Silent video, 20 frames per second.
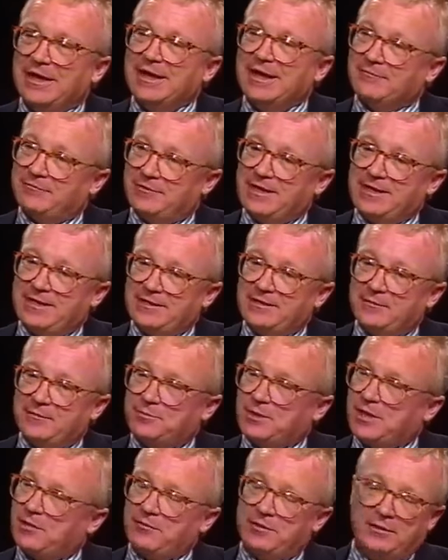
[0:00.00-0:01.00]
If they get
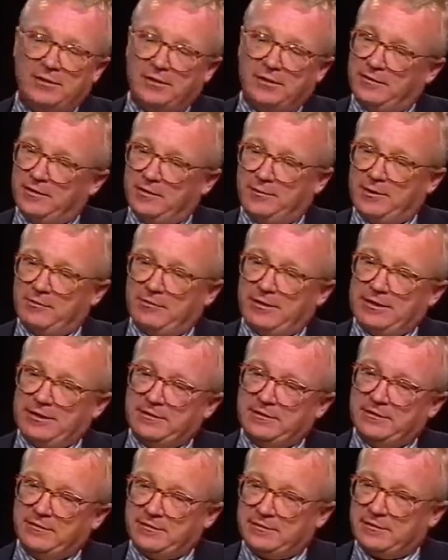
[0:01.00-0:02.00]
in power, they'll be right
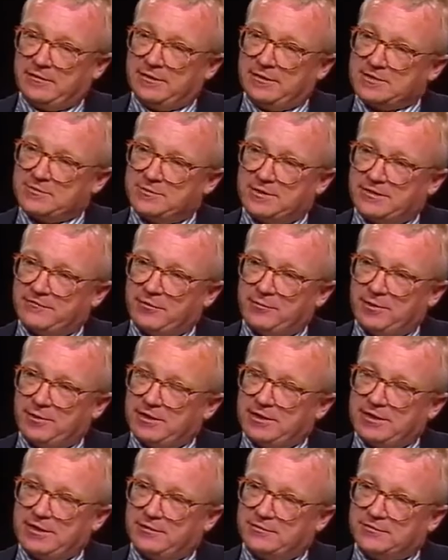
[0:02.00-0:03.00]
in there in the list with
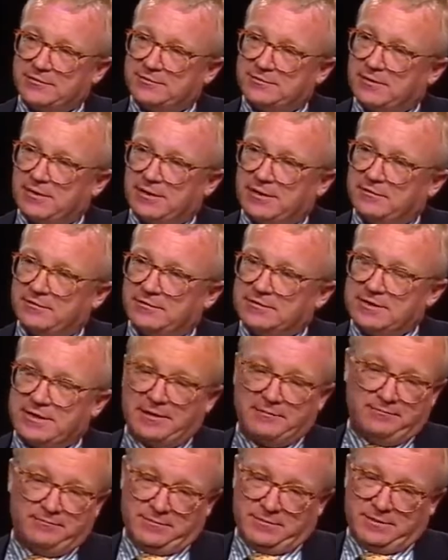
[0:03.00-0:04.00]
everybody else. I don't see it.